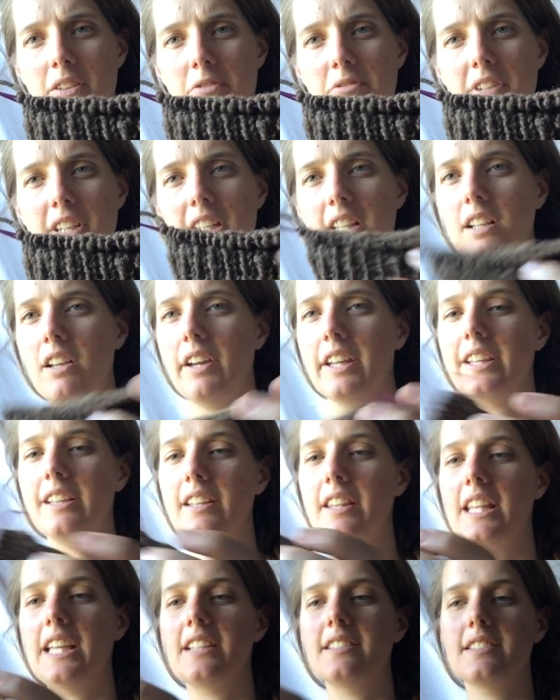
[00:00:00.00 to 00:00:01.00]
I really
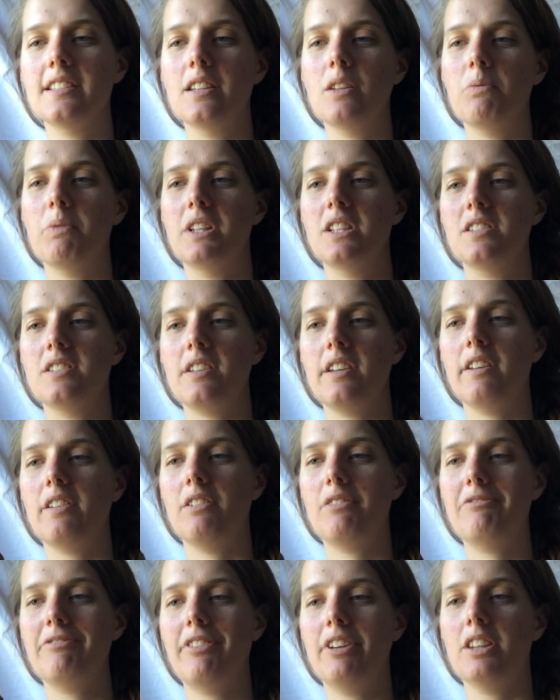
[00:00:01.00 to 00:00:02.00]
like these in the winter.
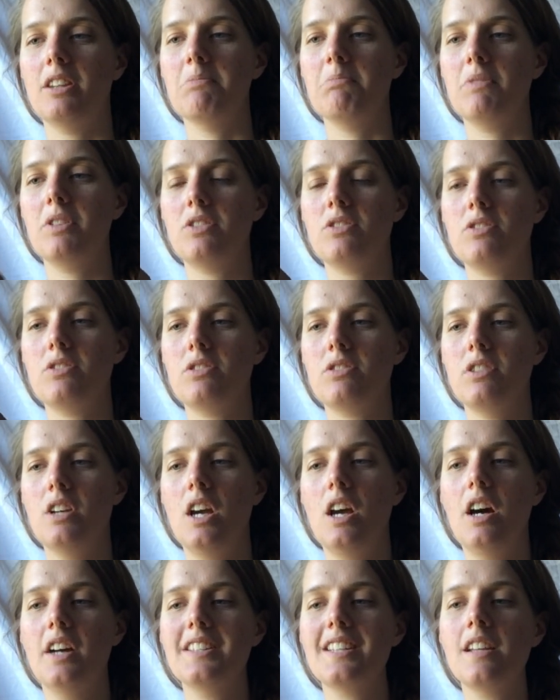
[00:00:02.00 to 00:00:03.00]
I find them much,
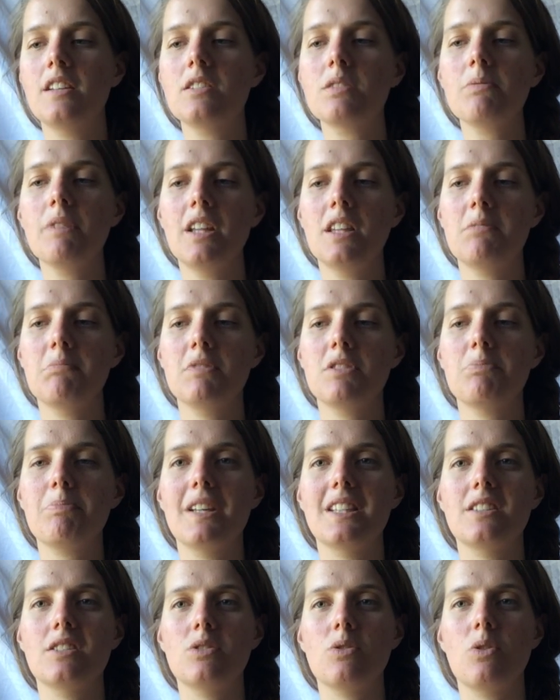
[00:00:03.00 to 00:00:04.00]
I tend to wear them as
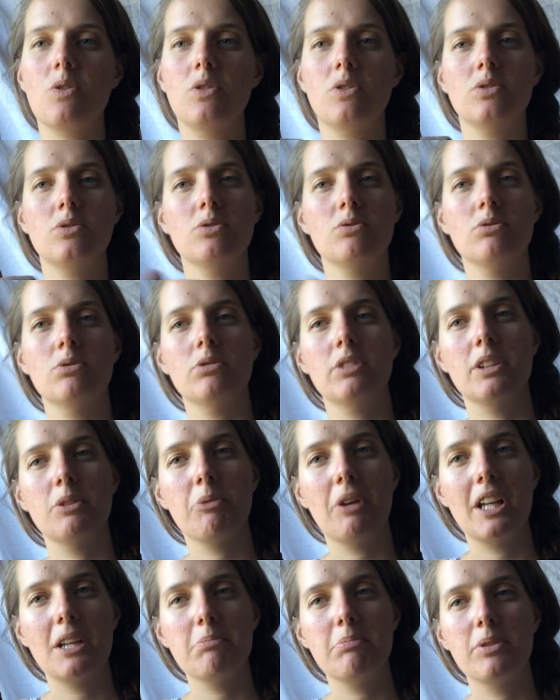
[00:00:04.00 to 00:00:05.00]
bed socks or
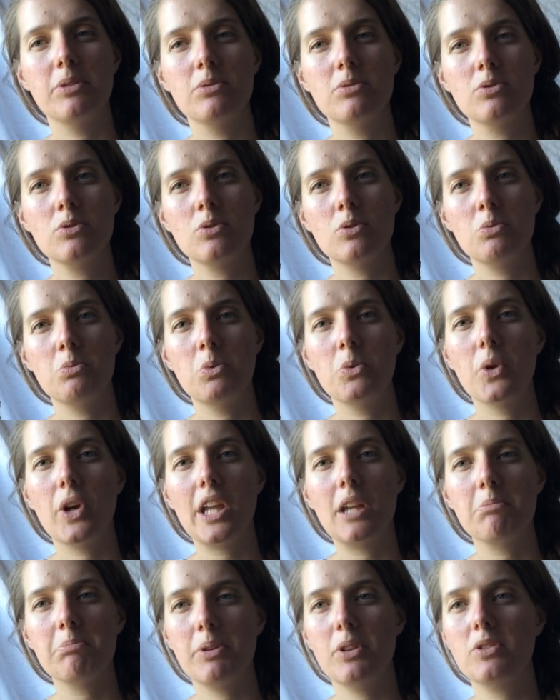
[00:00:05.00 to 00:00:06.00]
in welly boots or
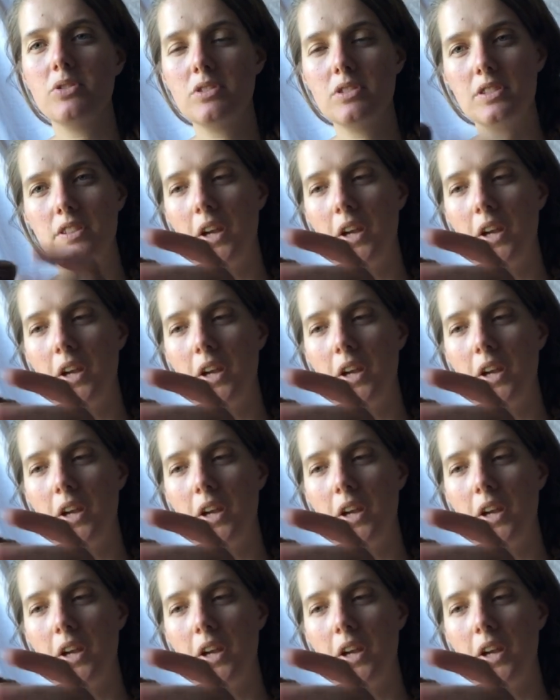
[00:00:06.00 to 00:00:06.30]
walking boots.